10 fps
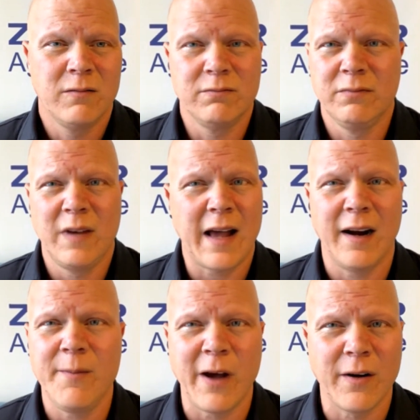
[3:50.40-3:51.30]
Not
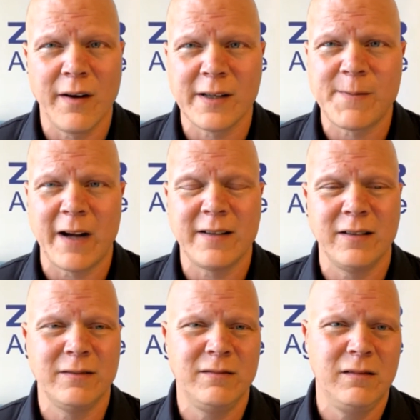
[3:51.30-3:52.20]
any better than
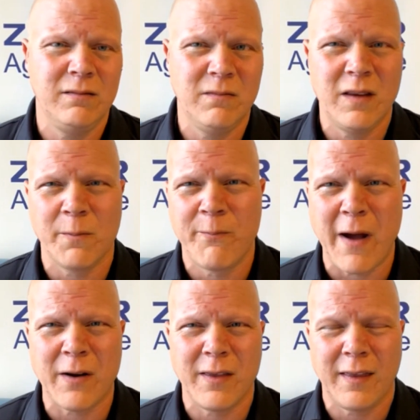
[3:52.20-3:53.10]
expected. They're
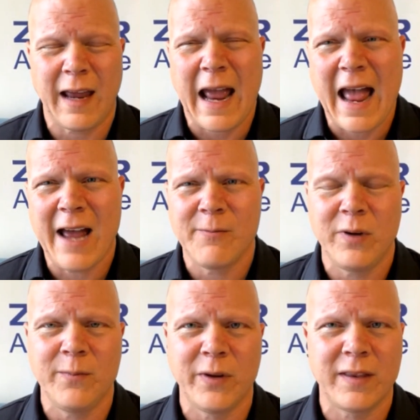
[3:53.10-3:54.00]
better than they had
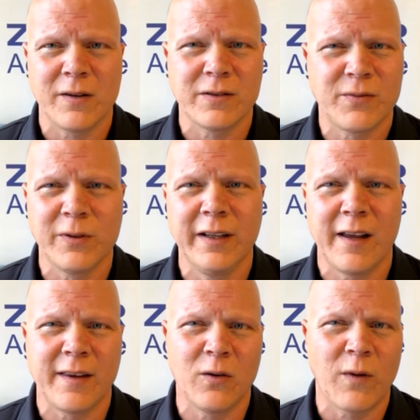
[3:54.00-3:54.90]
been, but there's really
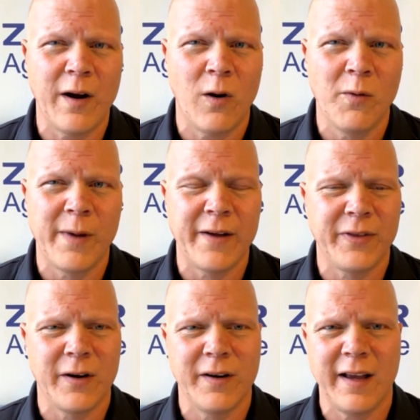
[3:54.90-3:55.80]
nothing to write home about
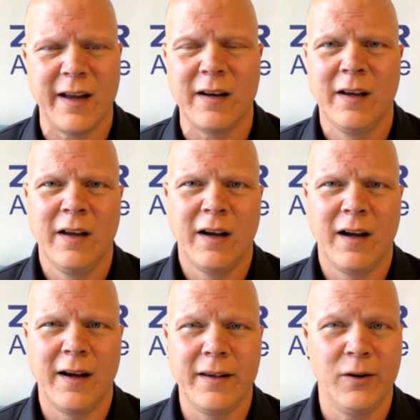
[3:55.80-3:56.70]
there yet.
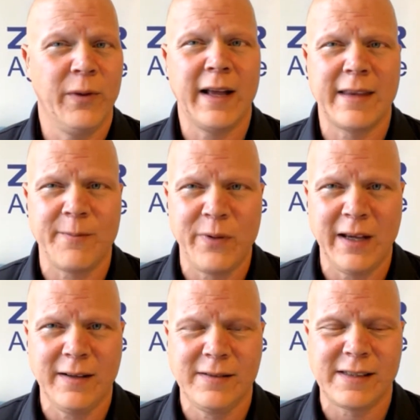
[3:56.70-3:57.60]
We got that
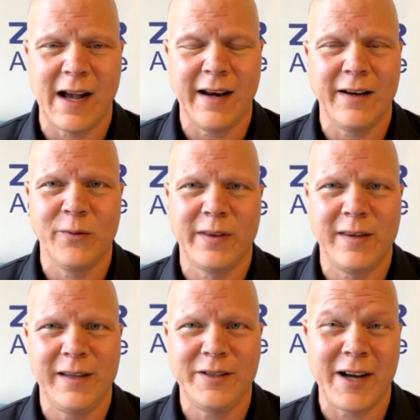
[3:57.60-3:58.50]
big signing with
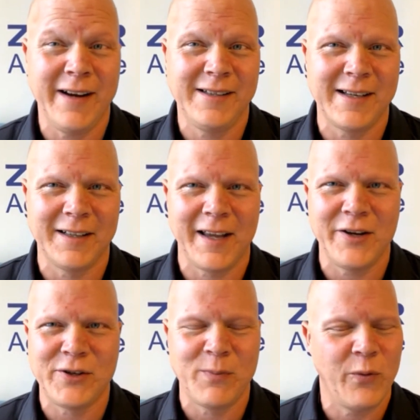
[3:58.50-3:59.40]
the Chinese
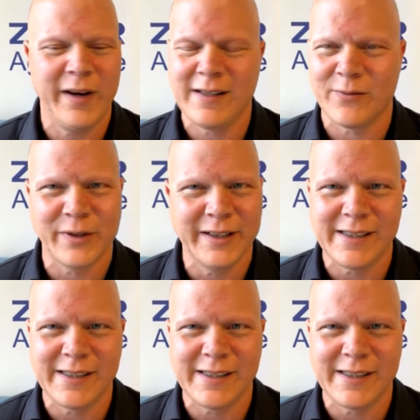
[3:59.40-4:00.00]
delegation, but we didn't really